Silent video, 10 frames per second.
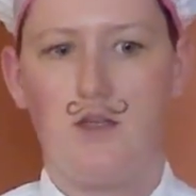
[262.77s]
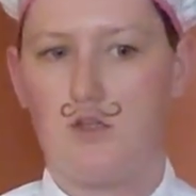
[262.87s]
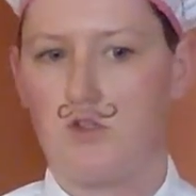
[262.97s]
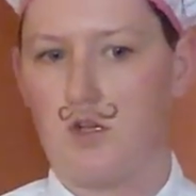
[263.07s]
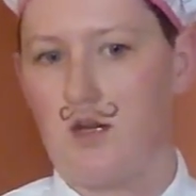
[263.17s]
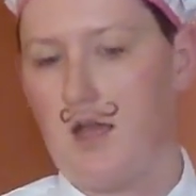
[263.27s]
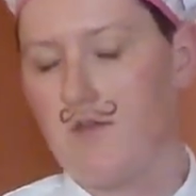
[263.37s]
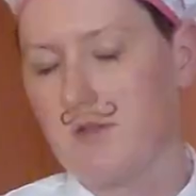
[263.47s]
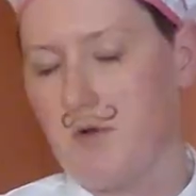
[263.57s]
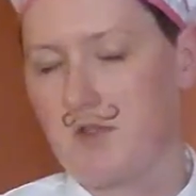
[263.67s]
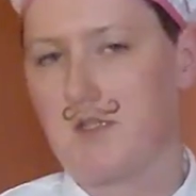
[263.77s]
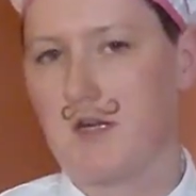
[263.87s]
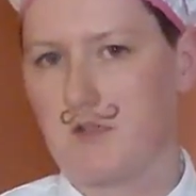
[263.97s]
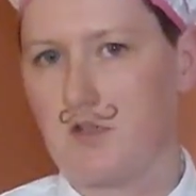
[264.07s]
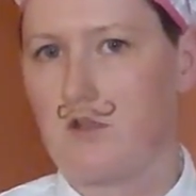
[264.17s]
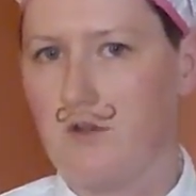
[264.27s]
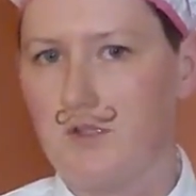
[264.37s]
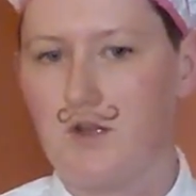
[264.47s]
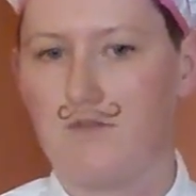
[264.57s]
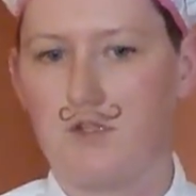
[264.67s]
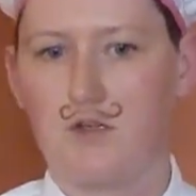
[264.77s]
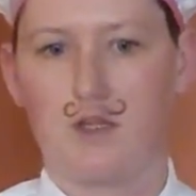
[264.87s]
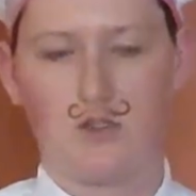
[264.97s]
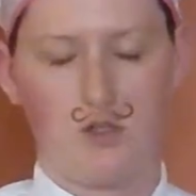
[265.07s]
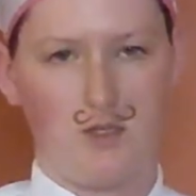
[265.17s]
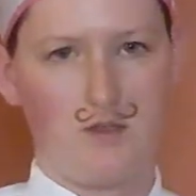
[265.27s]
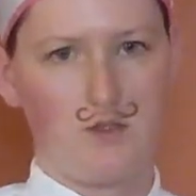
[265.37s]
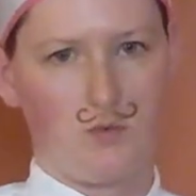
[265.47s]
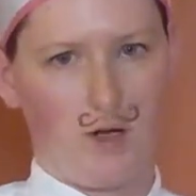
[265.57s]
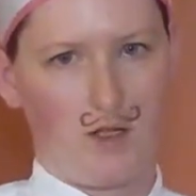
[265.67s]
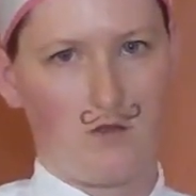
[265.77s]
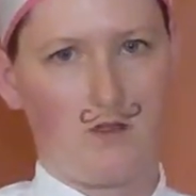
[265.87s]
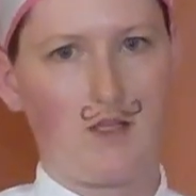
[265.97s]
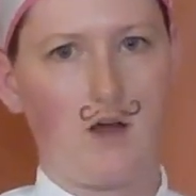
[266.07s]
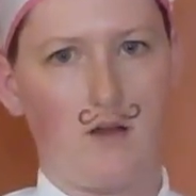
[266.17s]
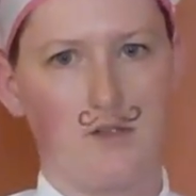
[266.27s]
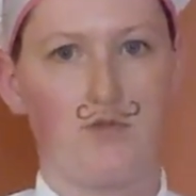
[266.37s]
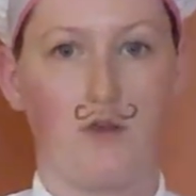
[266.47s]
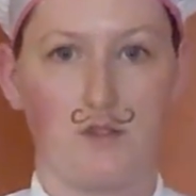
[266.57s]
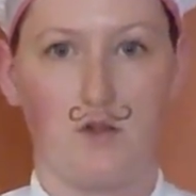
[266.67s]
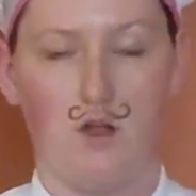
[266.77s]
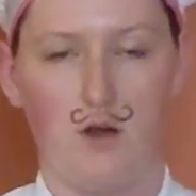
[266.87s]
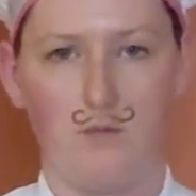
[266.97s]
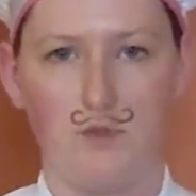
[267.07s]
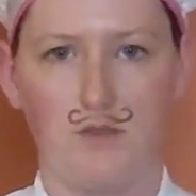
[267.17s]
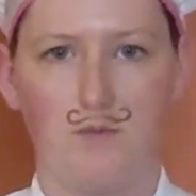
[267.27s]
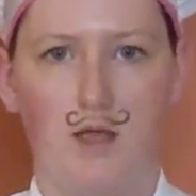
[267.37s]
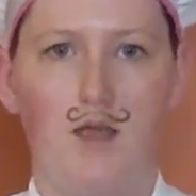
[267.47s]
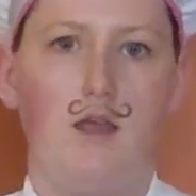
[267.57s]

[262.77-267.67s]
You shouldn't have a smoke detector close enough to your kitchen to regularly cause false alarms.